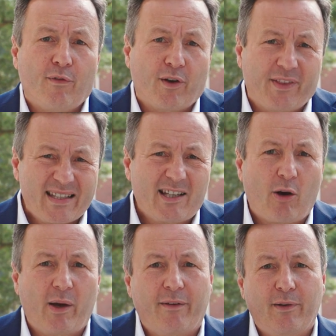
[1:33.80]
For this,
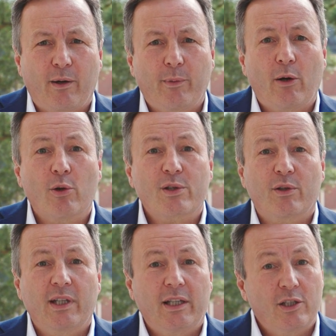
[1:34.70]
however, we also
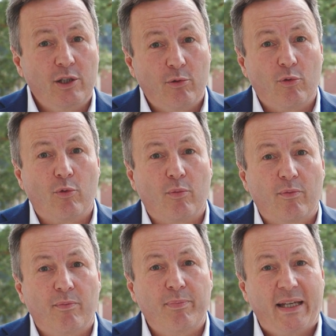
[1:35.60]
need you.
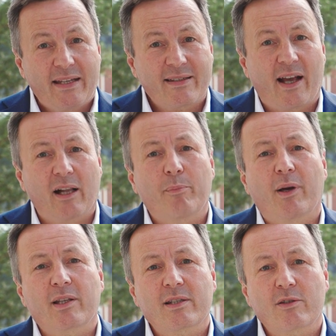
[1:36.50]
Please help
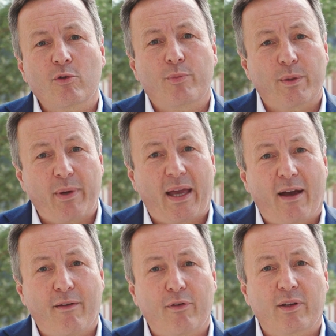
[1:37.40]
us to
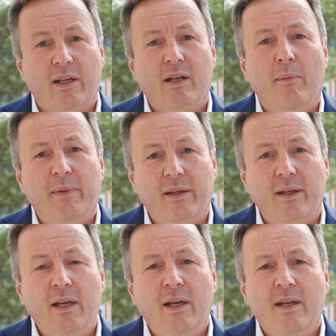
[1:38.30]
prepare for the coming
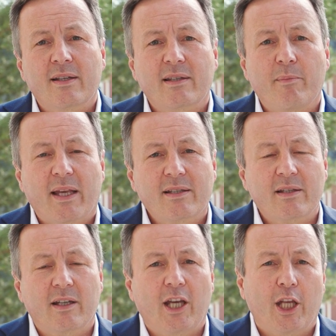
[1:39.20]

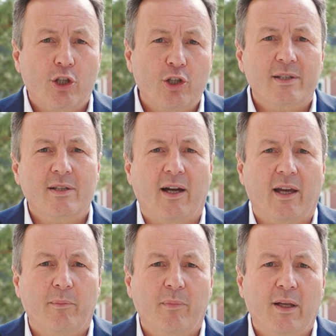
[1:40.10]
semester in good
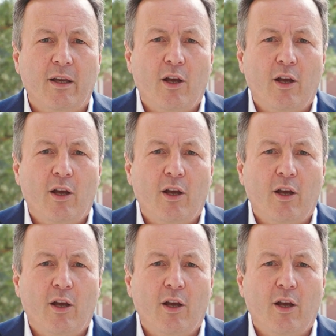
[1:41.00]
time.